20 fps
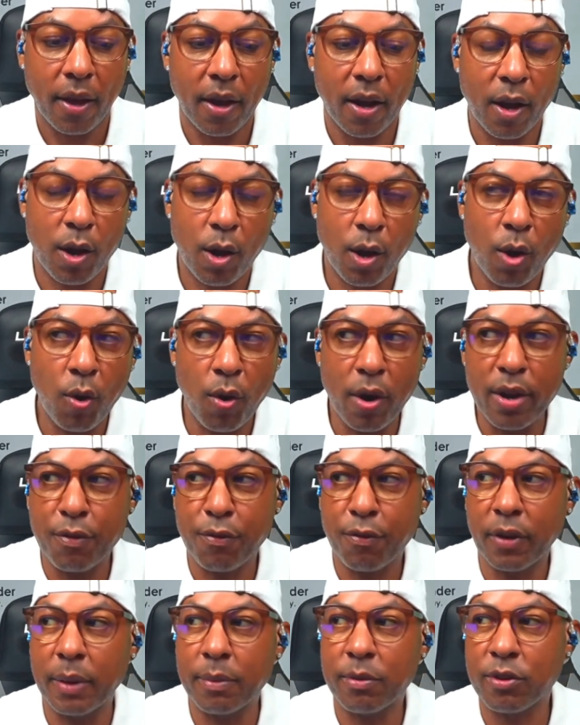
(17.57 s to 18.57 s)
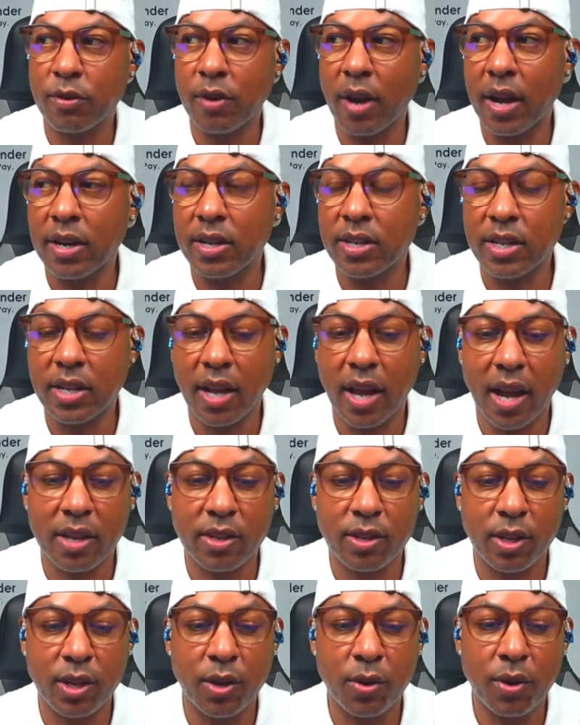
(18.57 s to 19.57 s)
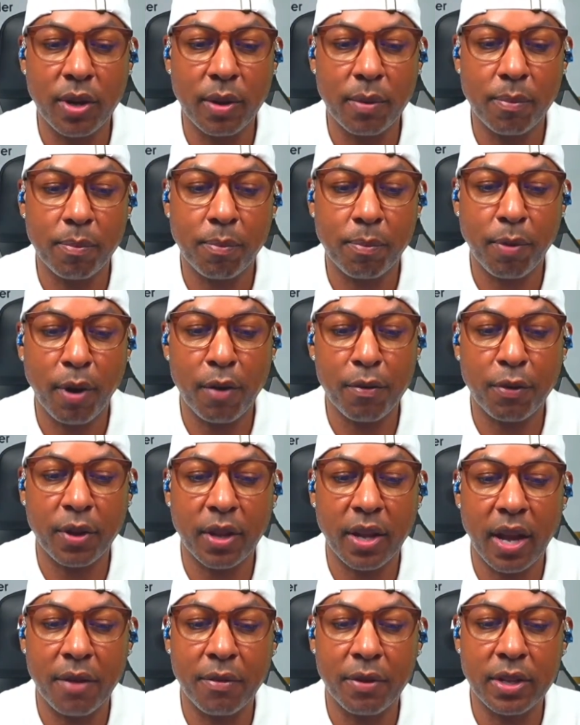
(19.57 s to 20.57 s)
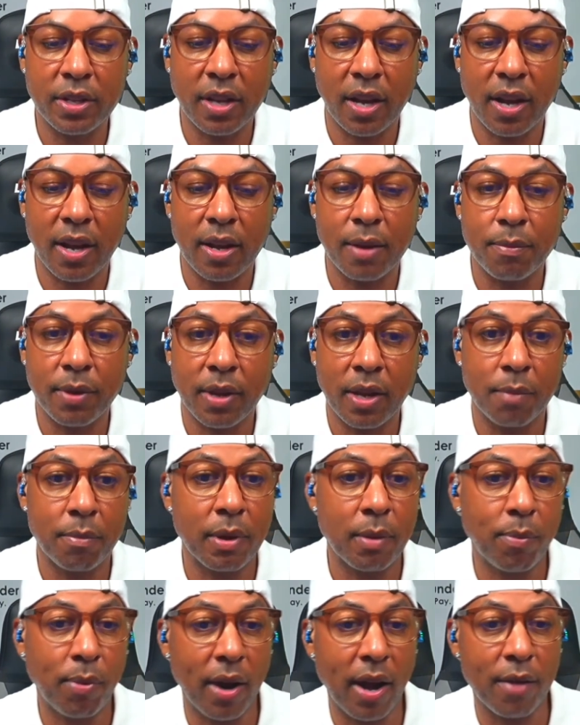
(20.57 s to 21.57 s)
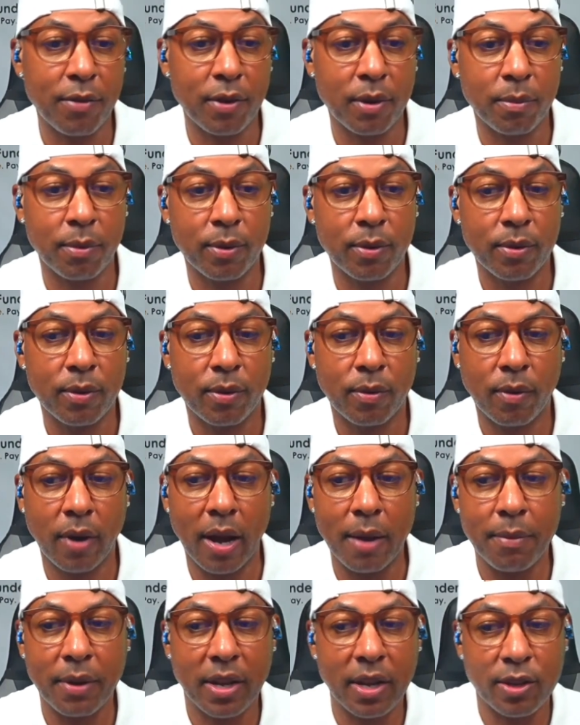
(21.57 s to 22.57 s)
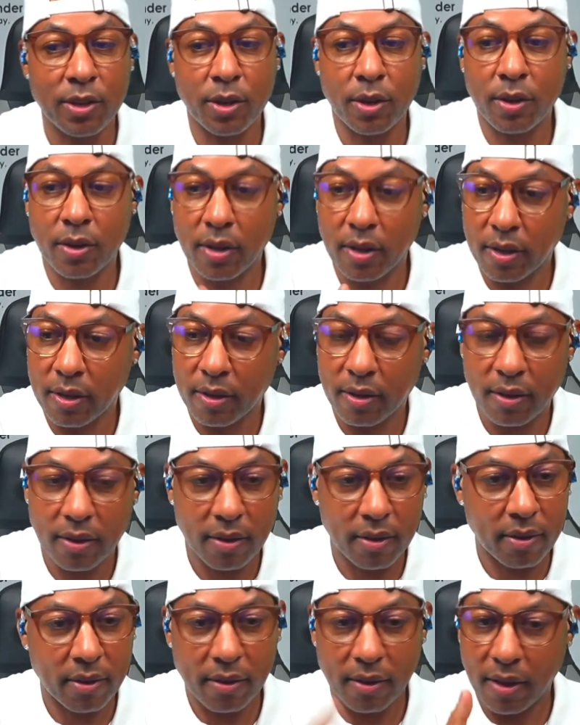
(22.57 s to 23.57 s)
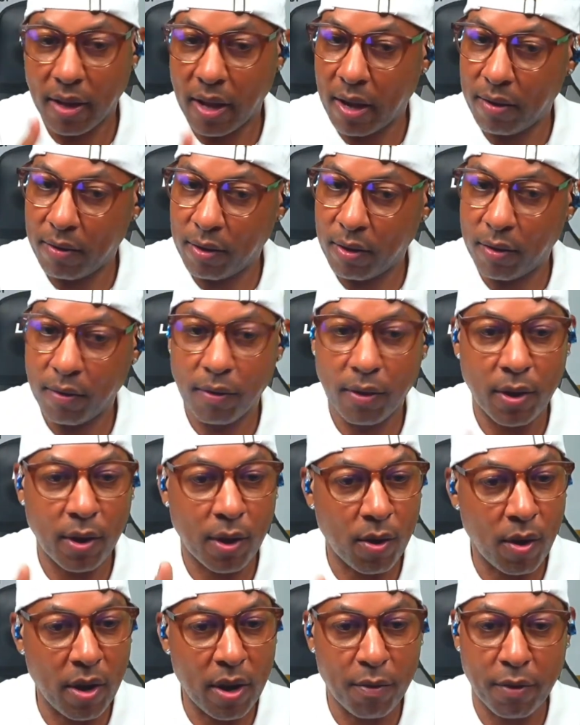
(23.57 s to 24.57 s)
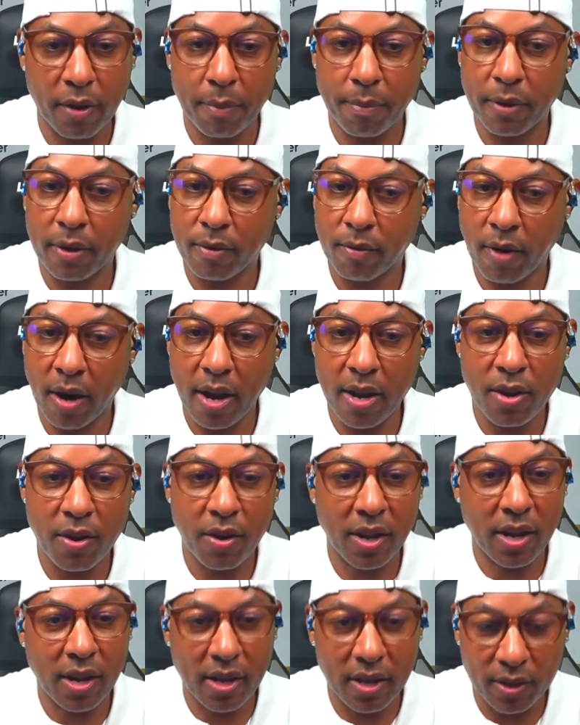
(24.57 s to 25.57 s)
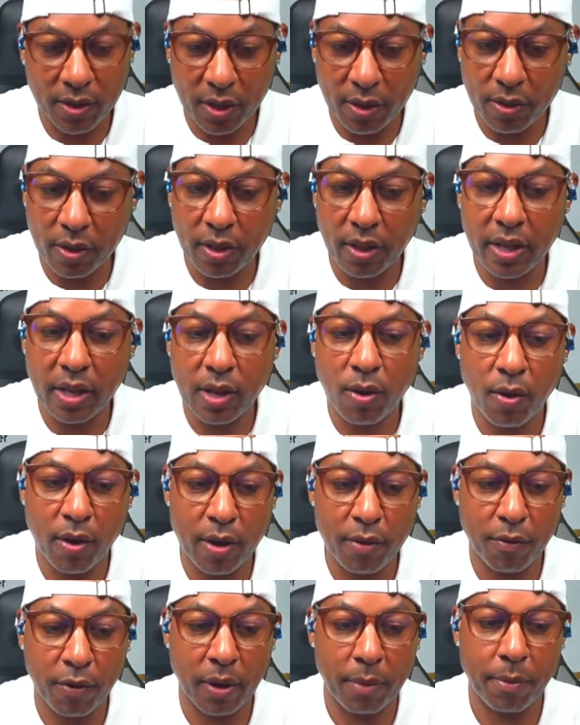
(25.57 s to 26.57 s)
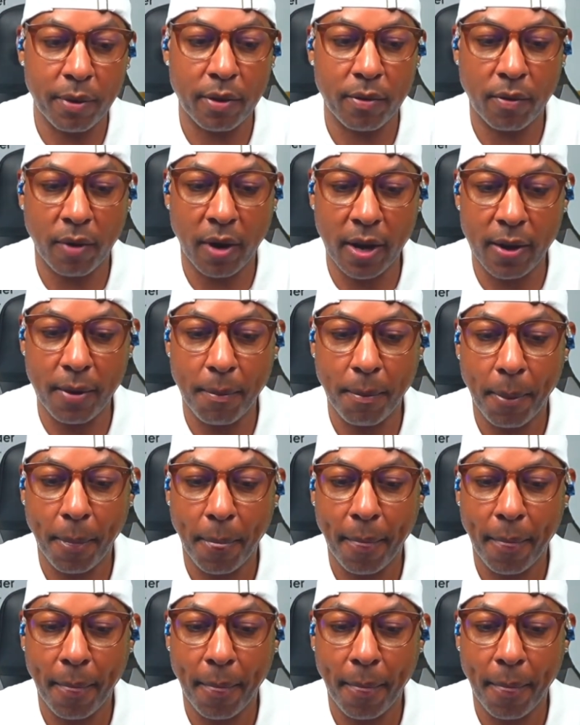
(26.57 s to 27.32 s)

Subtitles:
A coin flip strategy executed perfectly every time can be profitable, right? Because you're coin flipping, right? You're consistently coin flipping, right?